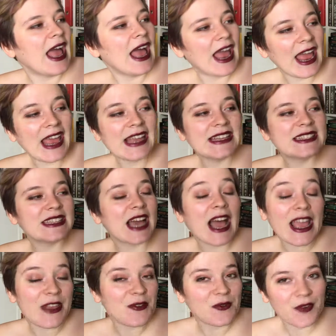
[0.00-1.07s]
And
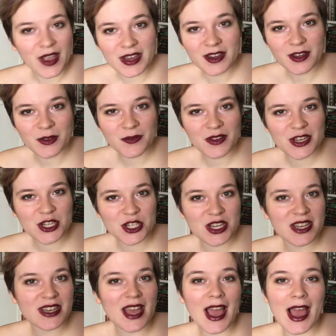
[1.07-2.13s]
I finally finished
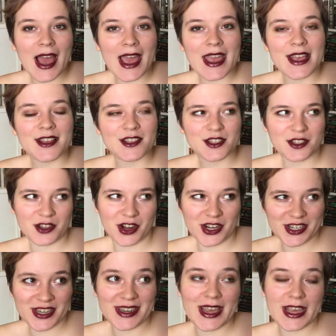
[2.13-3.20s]
it. I
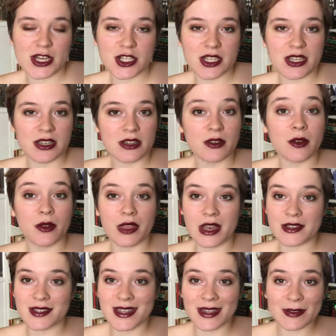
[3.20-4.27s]
started actually in
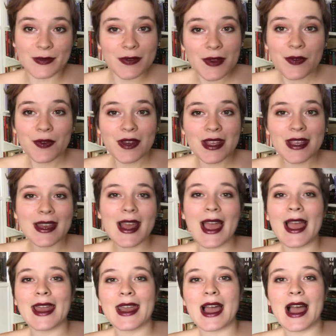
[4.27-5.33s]
2015,
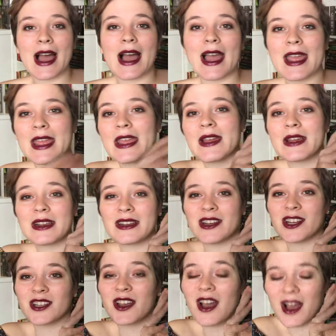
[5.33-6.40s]
and I
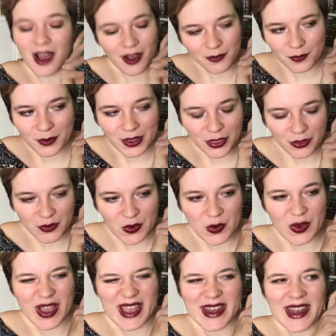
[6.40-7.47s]
got halfway through,
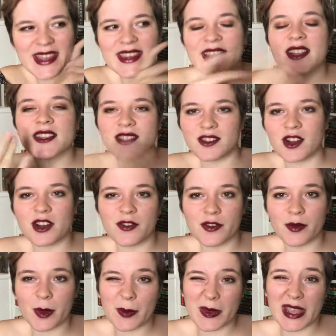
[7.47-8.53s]
and I didn't start
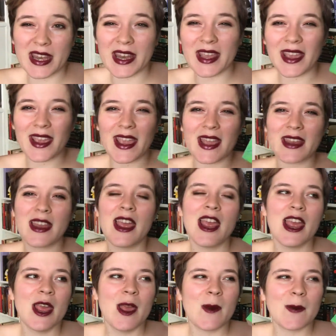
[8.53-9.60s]
from the beginning again
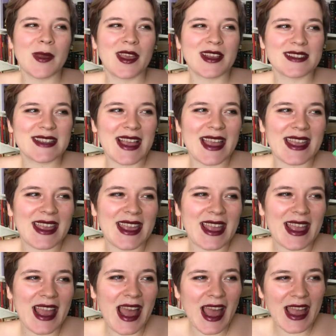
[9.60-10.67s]
because I
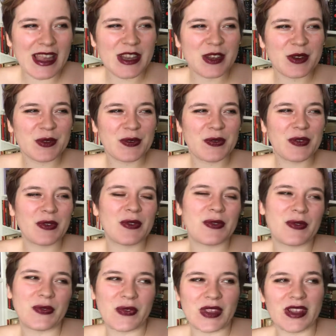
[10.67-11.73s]
kind of
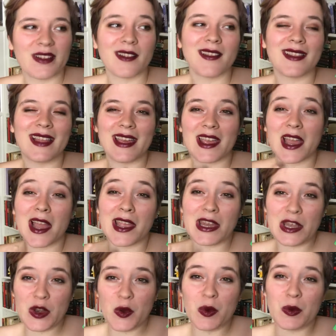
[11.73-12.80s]
feel like I
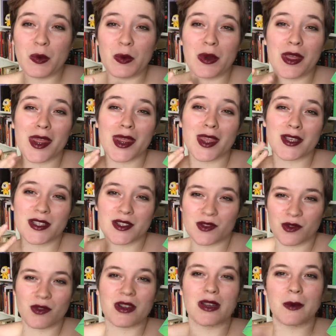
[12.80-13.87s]
know the
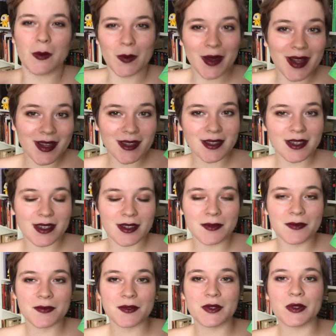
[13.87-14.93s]
story well
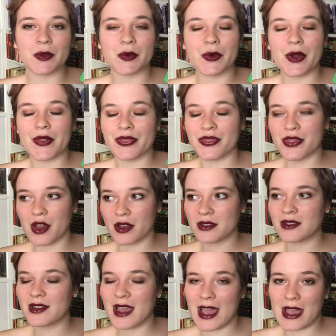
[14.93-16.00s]
enough to
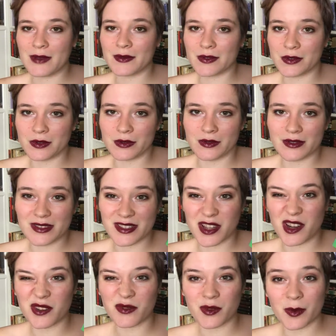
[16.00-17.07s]
not have to
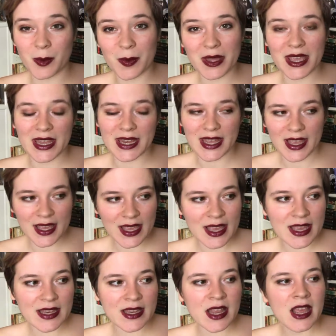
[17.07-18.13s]
start from the beginning
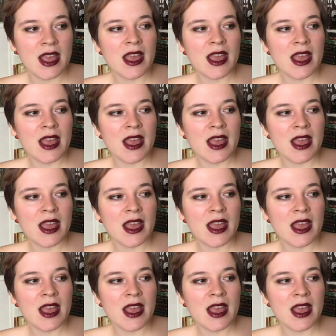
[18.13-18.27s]
again.